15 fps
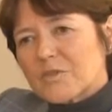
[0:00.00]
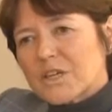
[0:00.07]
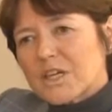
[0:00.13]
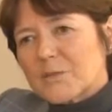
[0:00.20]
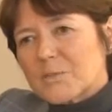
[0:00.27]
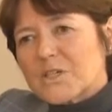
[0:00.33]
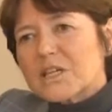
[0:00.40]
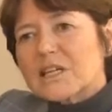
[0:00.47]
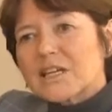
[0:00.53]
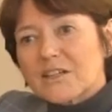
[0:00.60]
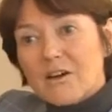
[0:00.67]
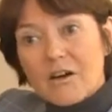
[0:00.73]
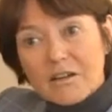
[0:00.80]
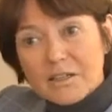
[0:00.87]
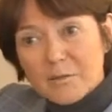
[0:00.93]
of years, particularly
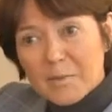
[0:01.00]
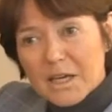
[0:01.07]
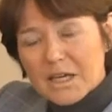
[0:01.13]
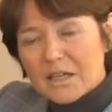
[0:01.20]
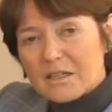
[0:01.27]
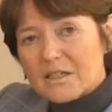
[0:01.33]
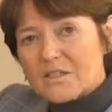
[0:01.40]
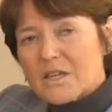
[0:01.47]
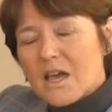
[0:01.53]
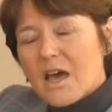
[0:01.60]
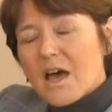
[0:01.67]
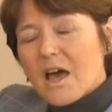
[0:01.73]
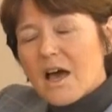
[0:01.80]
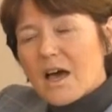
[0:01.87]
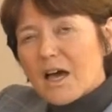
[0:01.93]
in holidaymakers,
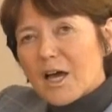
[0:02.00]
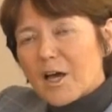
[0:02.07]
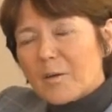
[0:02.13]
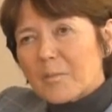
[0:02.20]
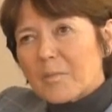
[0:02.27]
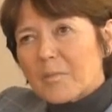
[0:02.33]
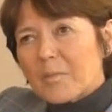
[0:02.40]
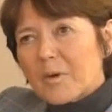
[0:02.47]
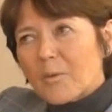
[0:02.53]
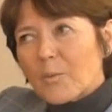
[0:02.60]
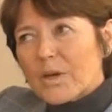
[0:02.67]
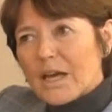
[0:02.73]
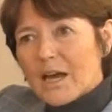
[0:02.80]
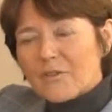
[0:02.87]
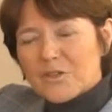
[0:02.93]

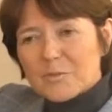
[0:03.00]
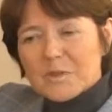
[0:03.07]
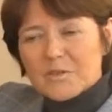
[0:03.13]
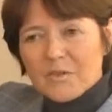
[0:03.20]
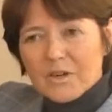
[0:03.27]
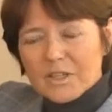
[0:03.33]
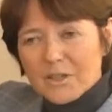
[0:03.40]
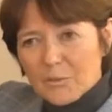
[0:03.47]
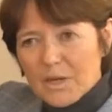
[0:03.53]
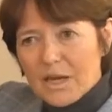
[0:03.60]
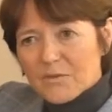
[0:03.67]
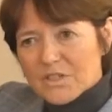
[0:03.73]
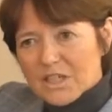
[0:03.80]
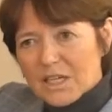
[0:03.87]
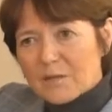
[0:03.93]
we have to be we
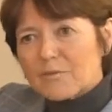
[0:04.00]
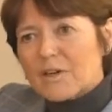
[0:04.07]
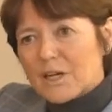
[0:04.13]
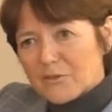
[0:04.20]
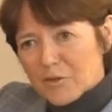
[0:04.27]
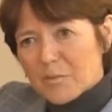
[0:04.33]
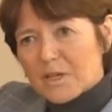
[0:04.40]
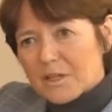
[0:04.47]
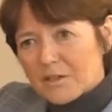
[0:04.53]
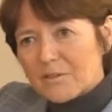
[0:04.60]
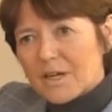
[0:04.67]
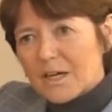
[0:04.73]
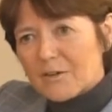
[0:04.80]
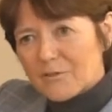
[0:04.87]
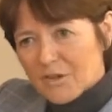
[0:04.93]
have to keep value for money
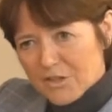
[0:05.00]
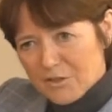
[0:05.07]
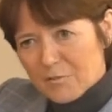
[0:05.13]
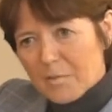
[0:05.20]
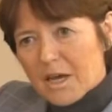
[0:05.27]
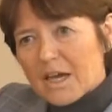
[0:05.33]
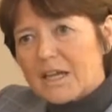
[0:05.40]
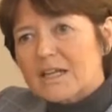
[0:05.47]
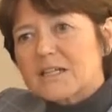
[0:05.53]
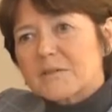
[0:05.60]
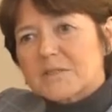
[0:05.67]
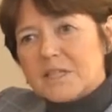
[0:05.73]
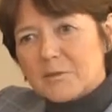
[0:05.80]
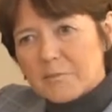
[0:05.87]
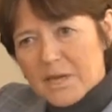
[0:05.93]
front of mind.
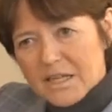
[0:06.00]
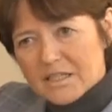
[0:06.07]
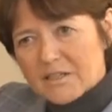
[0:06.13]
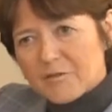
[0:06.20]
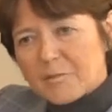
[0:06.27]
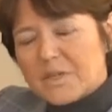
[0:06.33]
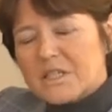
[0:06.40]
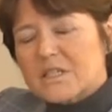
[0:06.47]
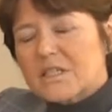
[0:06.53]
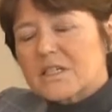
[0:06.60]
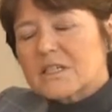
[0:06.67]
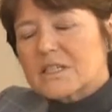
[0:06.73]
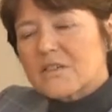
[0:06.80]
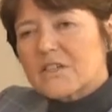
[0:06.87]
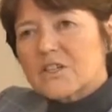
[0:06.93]
It's a competitive
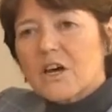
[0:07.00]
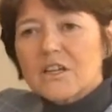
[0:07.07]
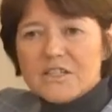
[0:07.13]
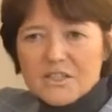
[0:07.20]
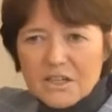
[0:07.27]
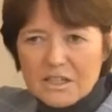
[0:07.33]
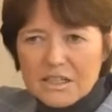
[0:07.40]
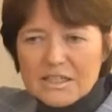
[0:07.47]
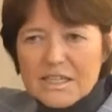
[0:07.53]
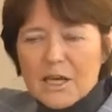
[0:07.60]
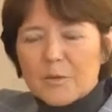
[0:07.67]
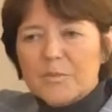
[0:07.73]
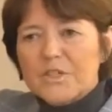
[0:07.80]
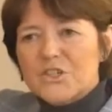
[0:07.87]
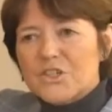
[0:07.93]
business, and the dollar certainly has
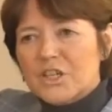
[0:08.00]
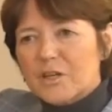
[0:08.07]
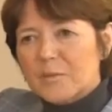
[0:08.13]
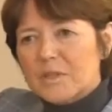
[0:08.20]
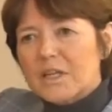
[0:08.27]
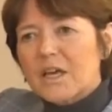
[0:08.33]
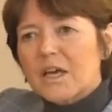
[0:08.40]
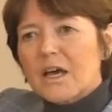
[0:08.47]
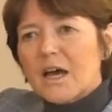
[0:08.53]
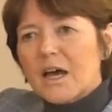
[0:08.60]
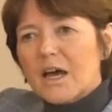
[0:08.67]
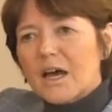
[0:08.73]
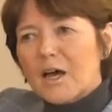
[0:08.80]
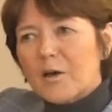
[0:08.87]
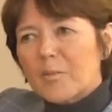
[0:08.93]
helped this year. I
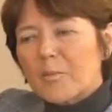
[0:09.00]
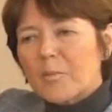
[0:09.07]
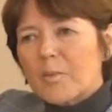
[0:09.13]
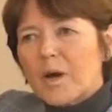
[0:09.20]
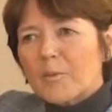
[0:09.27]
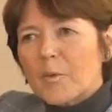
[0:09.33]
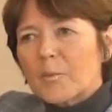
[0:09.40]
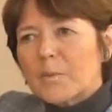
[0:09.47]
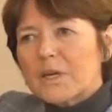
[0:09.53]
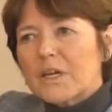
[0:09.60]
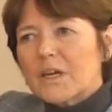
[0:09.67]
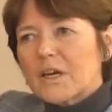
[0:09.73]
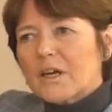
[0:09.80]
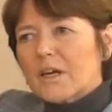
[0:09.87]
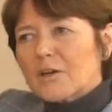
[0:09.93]
mean, when
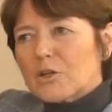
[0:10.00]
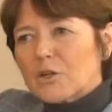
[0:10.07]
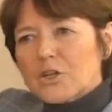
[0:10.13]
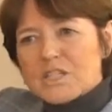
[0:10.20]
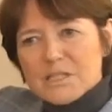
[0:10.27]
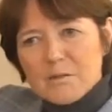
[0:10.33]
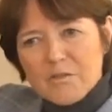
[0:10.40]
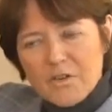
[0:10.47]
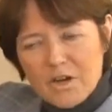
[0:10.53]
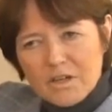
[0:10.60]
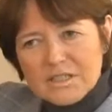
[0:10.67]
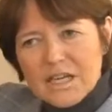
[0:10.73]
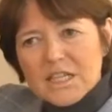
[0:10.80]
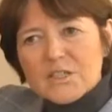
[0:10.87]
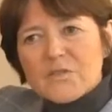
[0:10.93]
we look at some of our
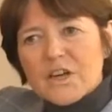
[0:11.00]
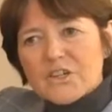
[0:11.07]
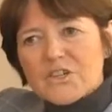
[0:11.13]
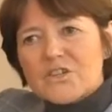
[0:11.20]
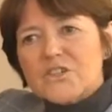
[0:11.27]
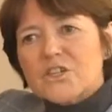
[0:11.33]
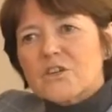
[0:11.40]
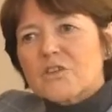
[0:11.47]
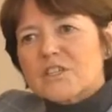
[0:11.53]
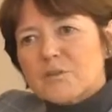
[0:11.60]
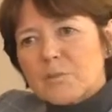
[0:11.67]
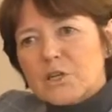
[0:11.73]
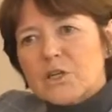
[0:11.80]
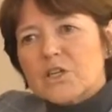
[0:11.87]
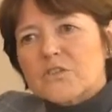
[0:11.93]
satisfaction surveys
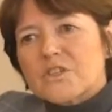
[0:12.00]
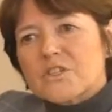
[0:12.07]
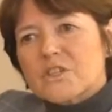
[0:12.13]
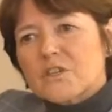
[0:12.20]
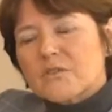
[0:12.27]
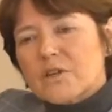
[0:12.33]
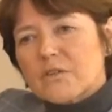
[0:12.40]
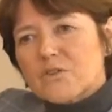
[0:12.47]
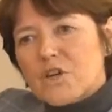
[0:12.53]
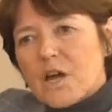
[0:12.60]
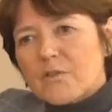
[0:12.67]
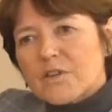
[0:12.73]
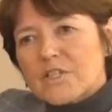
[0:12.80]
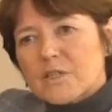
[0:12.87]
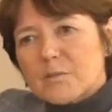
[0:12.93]
and we look at the survey of
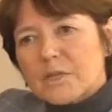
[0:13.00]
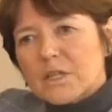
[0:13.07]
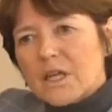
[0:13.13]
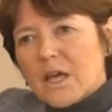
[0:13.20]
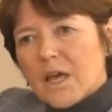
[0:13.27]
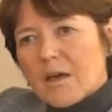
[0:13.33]
travellers, I mean,